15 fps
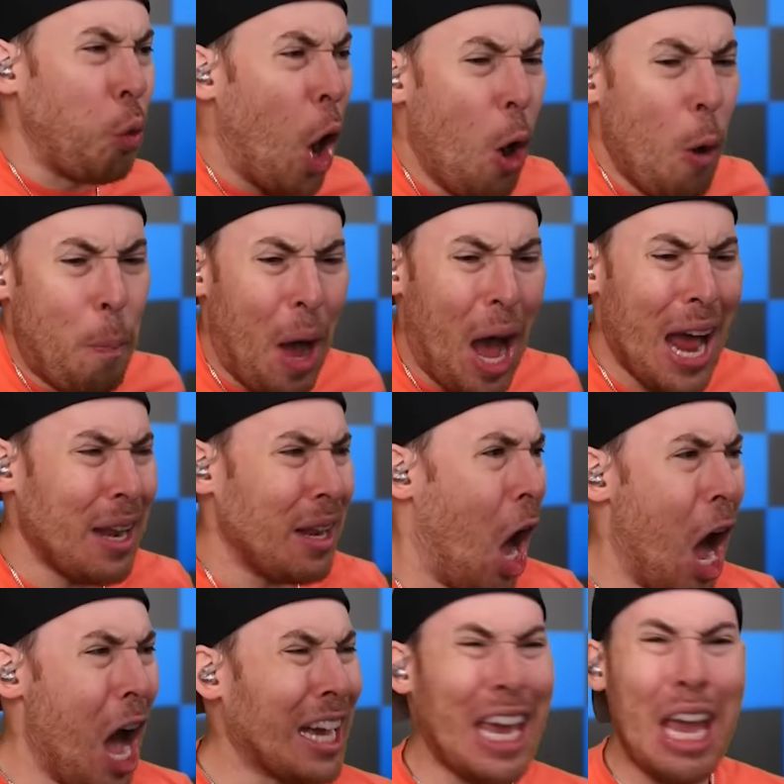robot
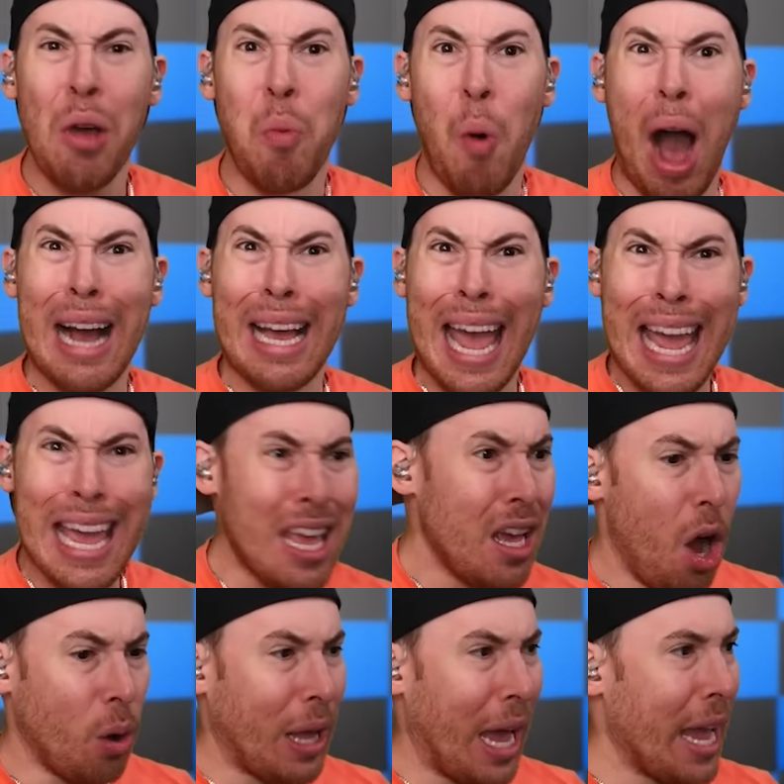Huggy Wuggy?
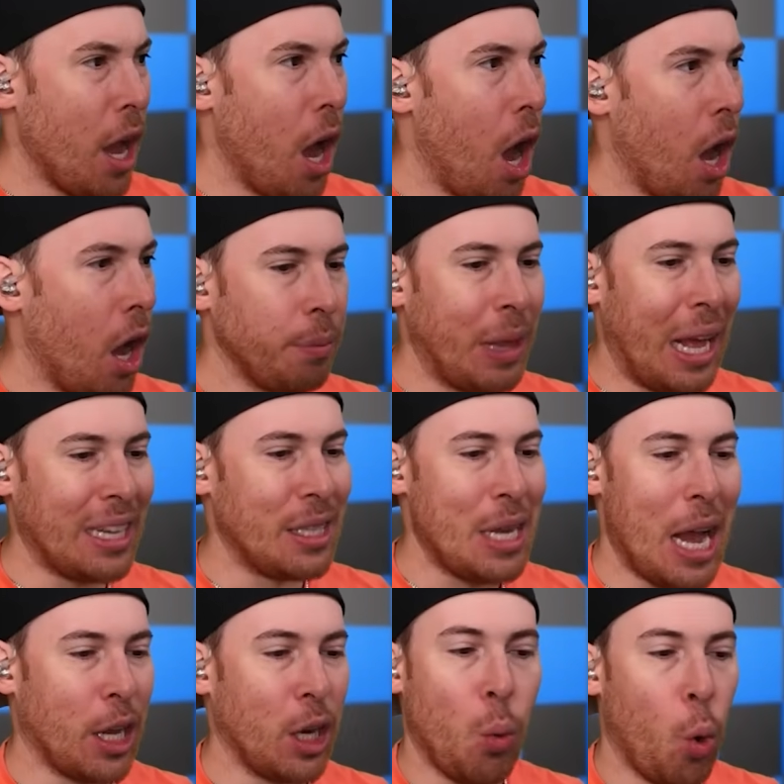Okay, uh, that's
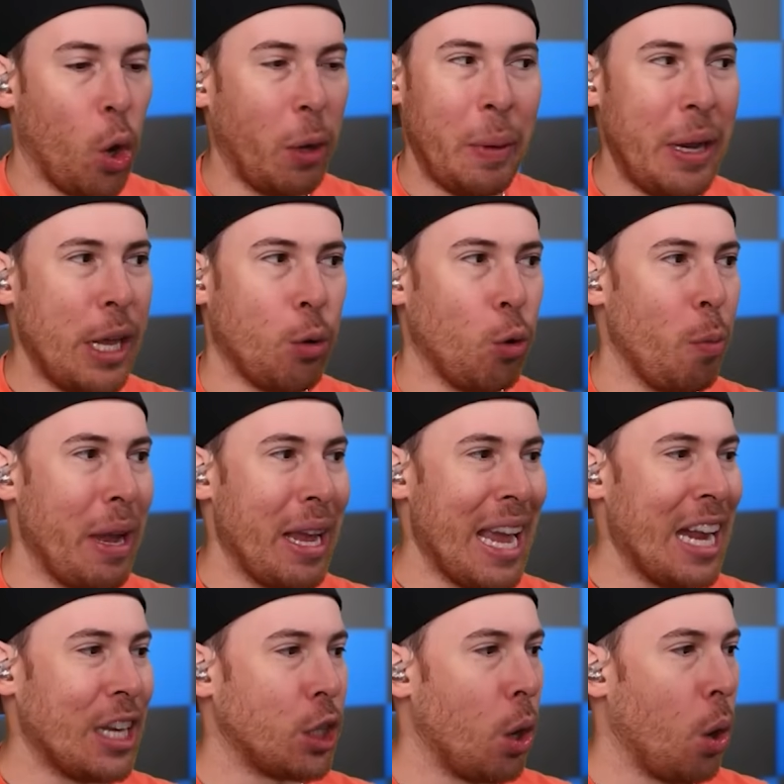not gonna work, mini crewmate.
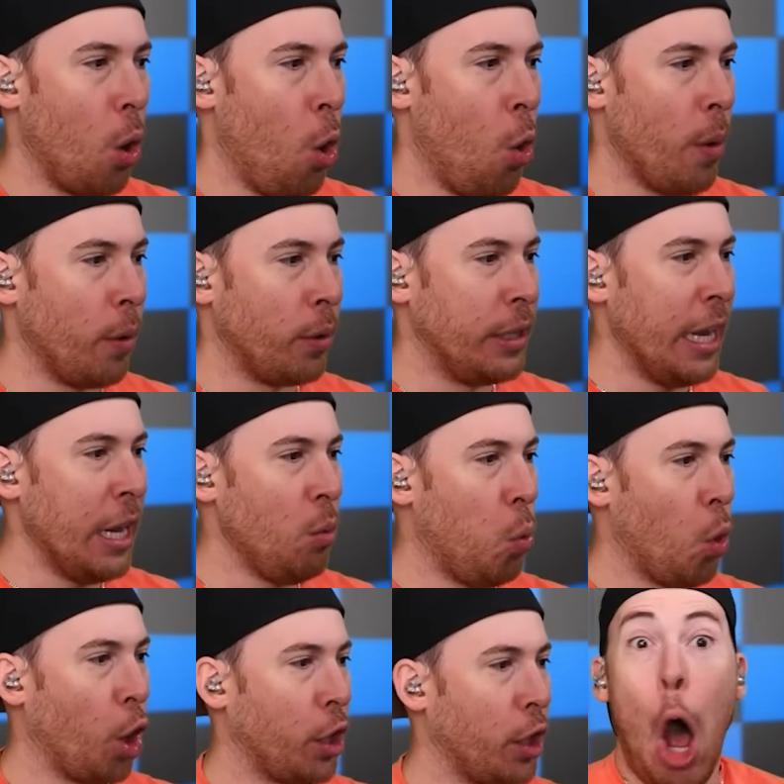It's a, oh, it did
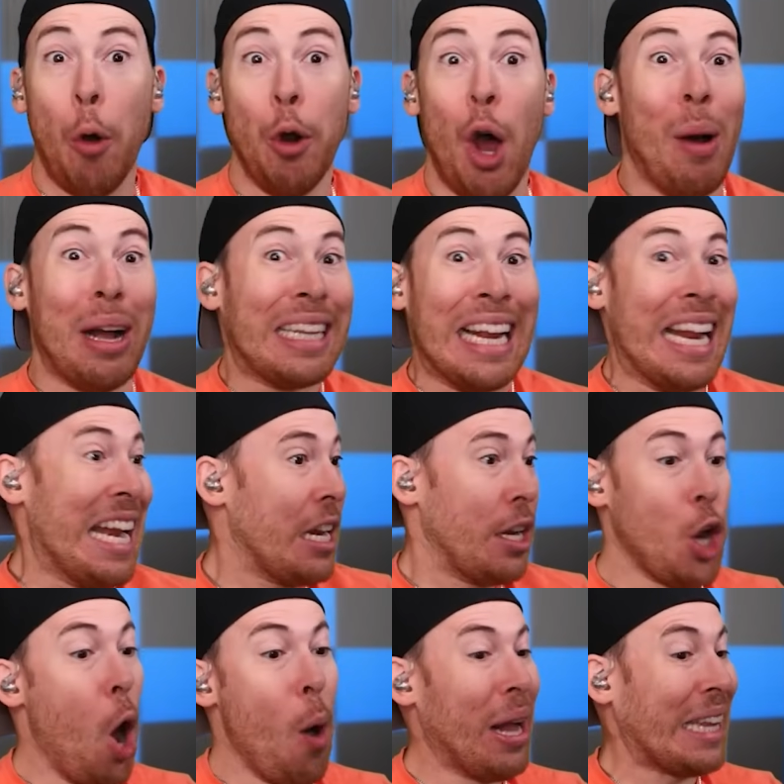work. Oh, no, it didn't.
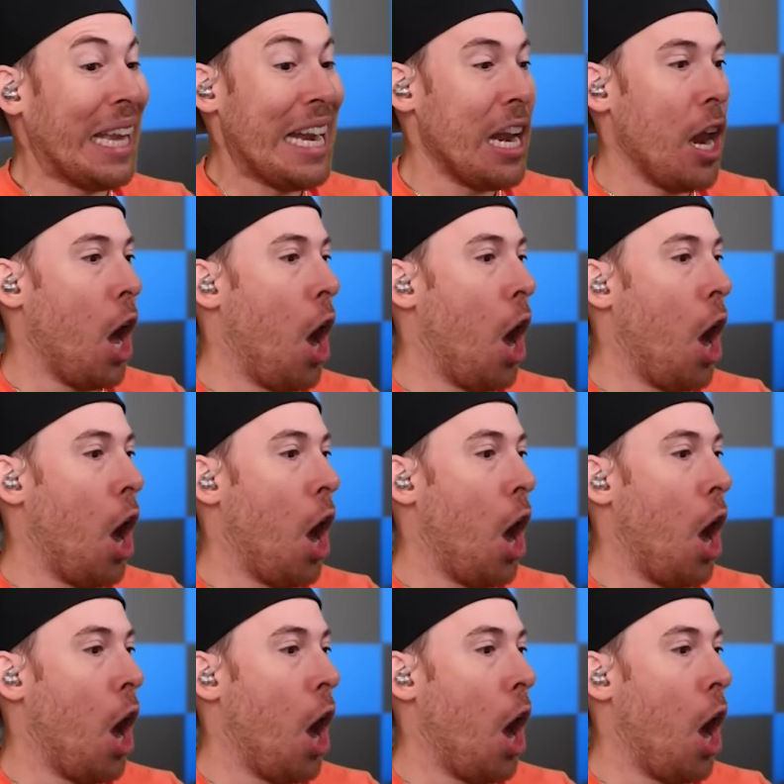No, it didn't.